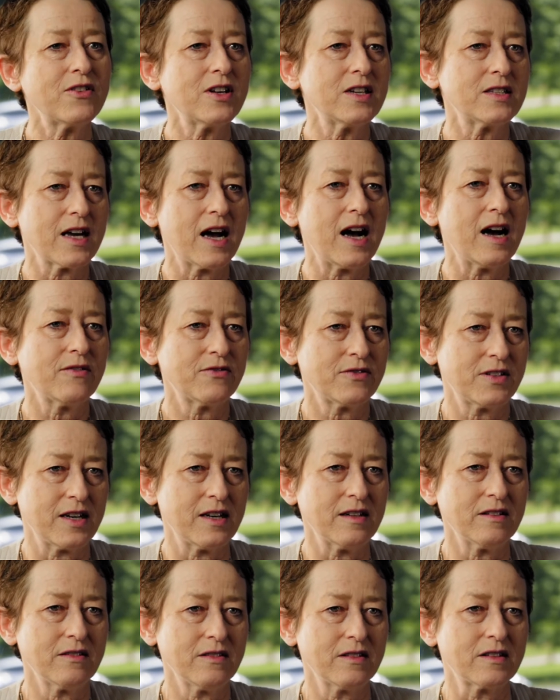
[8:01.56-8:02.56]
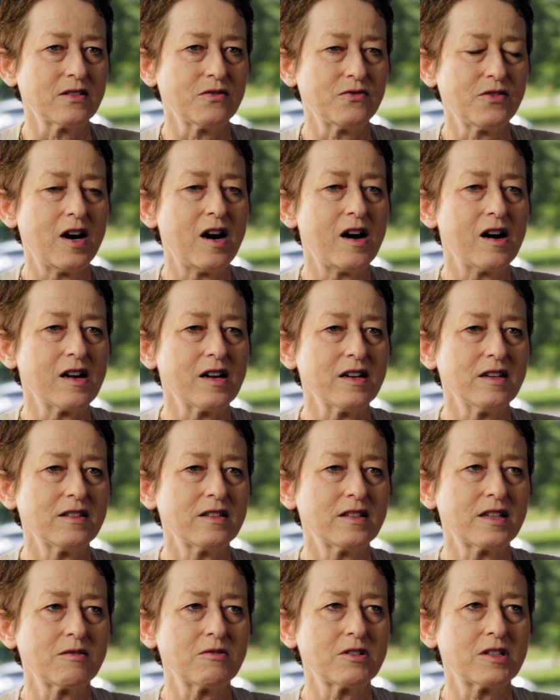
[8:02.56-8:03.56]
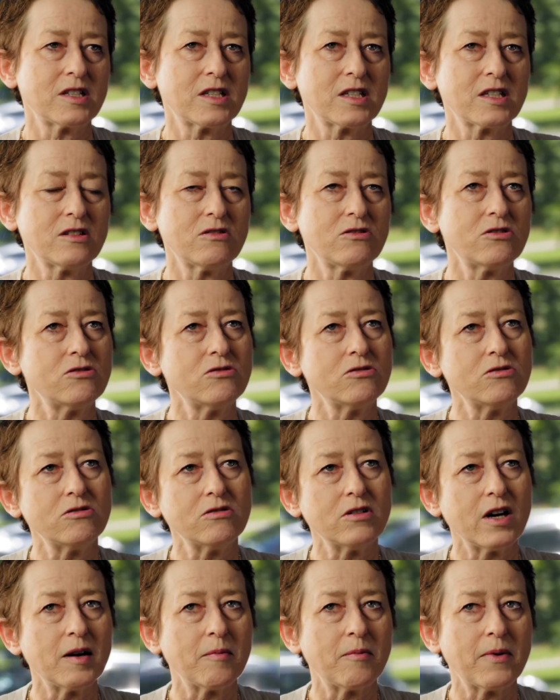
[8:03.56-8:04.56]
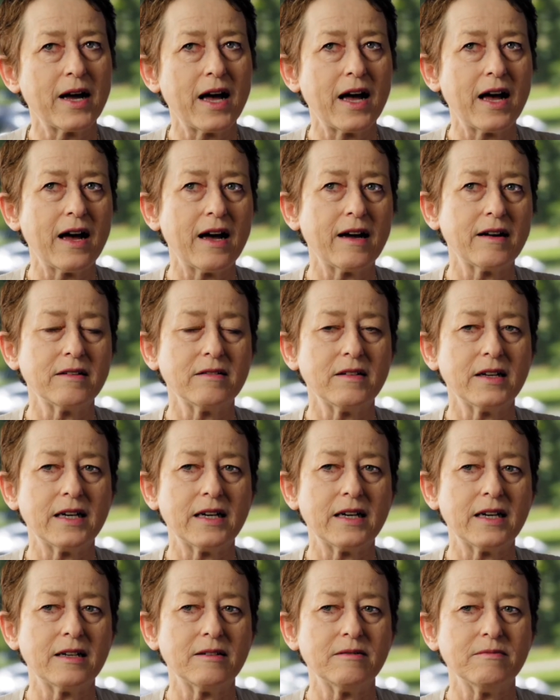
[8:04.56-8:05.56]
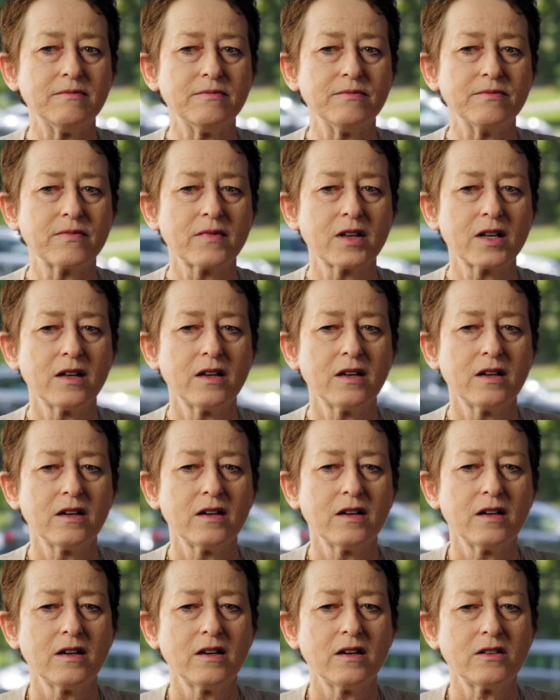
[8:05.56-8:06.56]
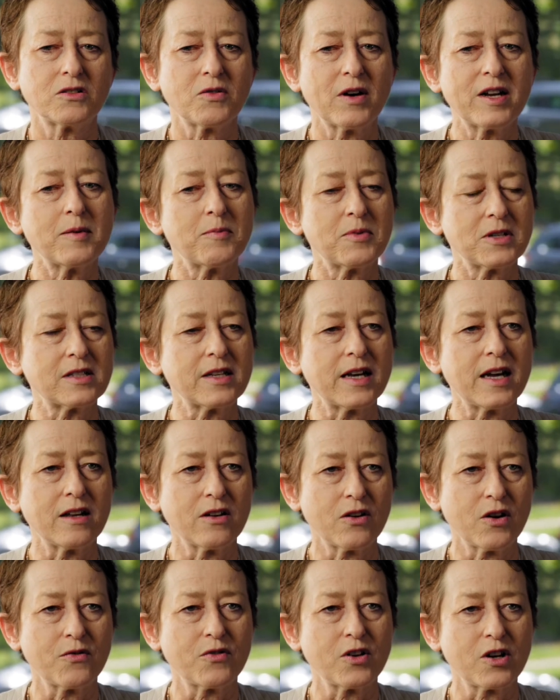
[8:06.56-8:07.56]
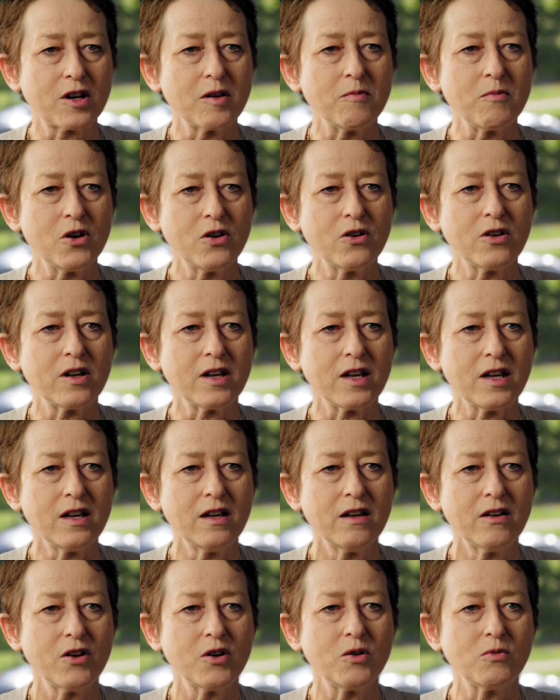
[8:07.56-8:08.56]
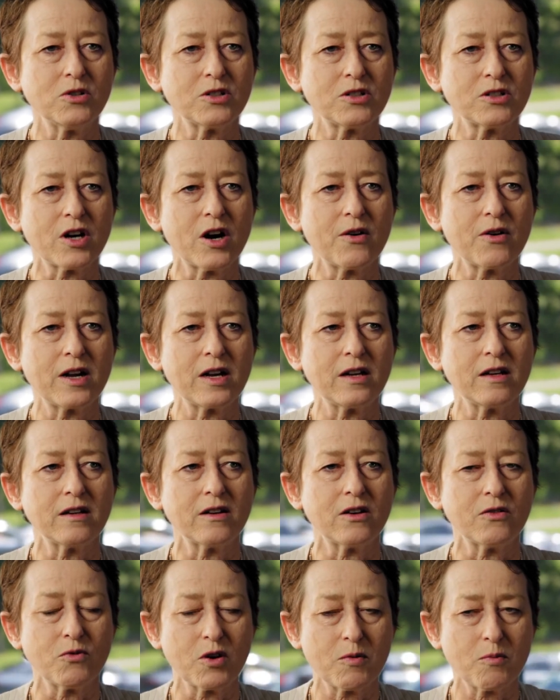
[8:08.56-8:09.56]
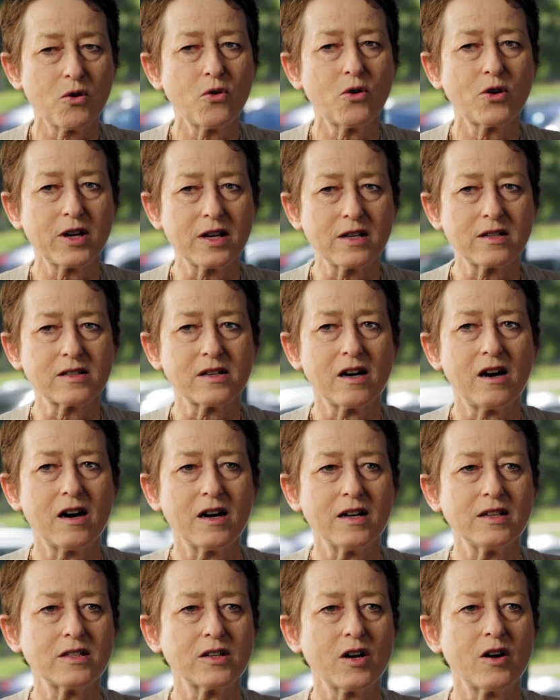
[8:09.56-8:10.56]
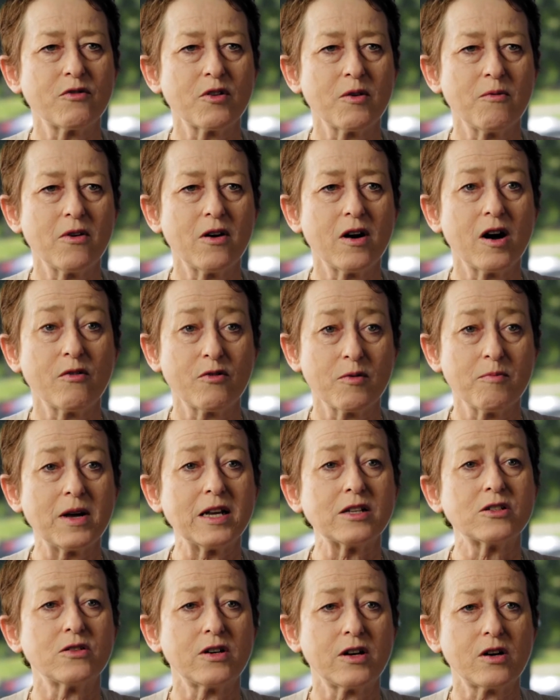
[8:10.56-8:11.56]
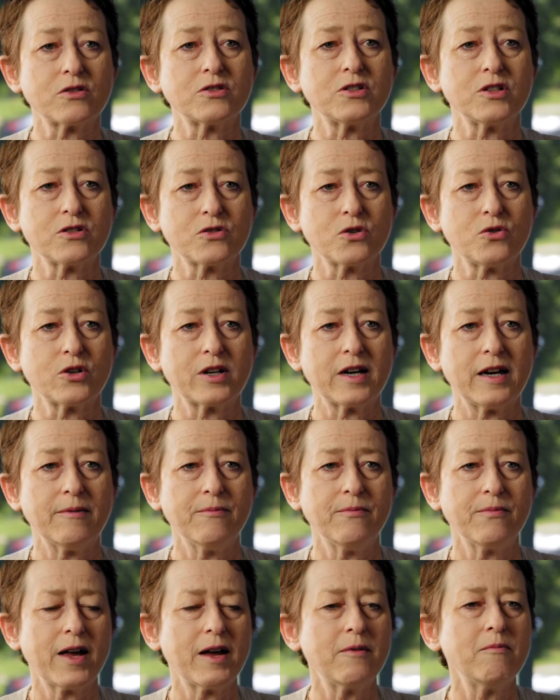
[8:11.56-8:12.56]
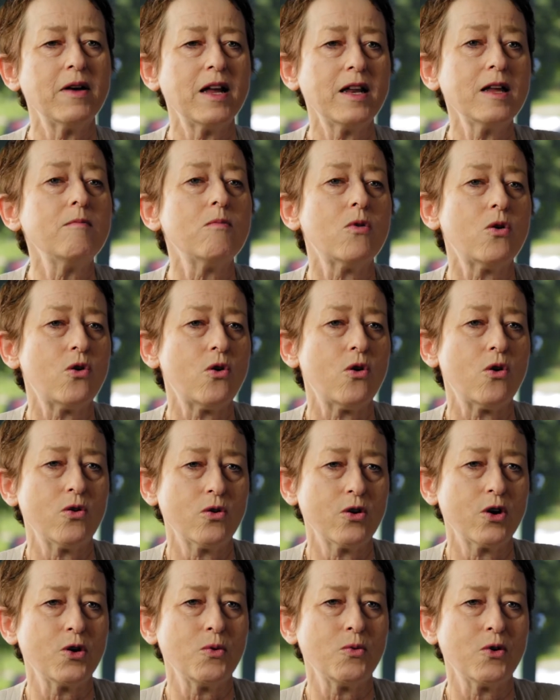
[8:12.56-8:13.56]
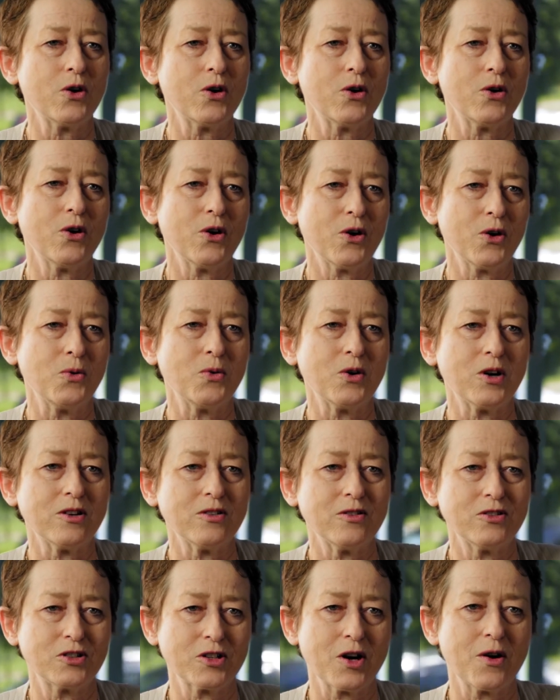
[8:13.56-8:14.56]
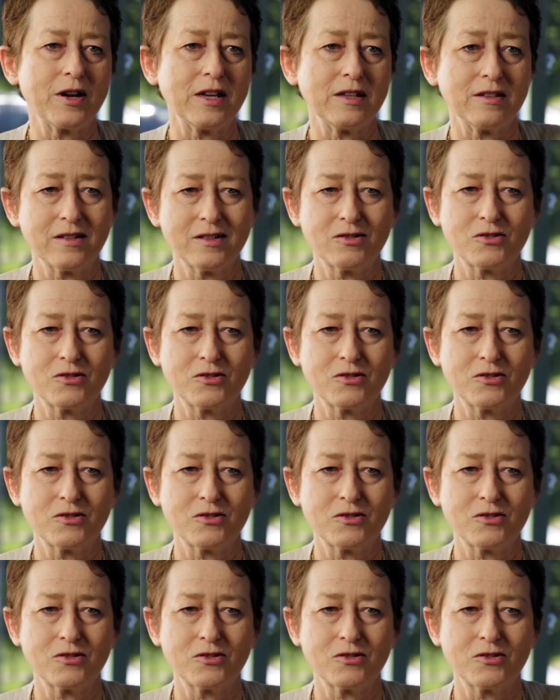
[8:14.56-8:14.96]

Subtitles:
years after the fires, there was still about 20% of the community who were showing and reporting signs of a mental health disorder, and many more who were showing